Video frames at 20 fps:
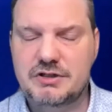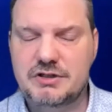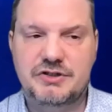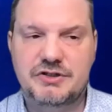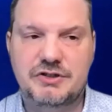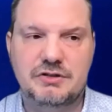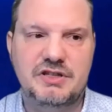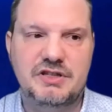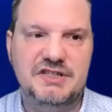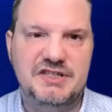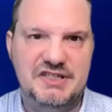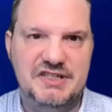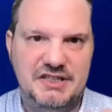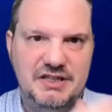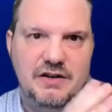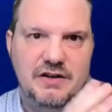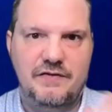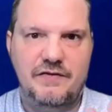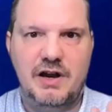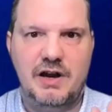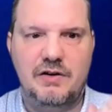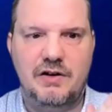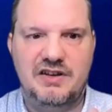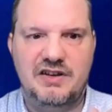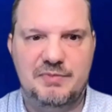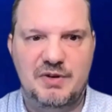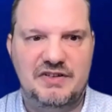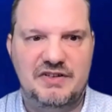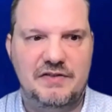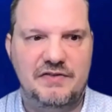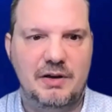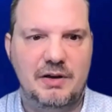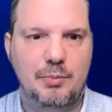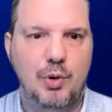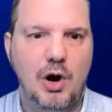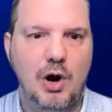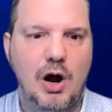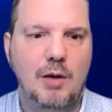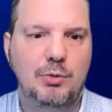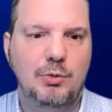So they see a very specific
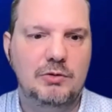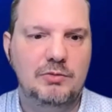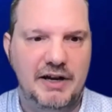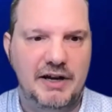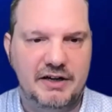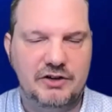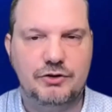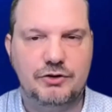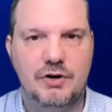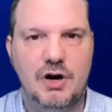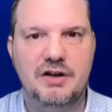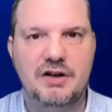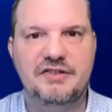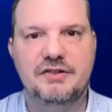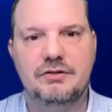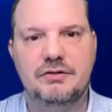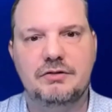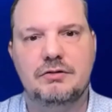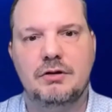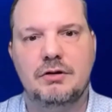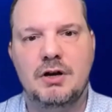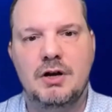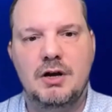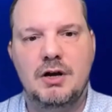problem like trust or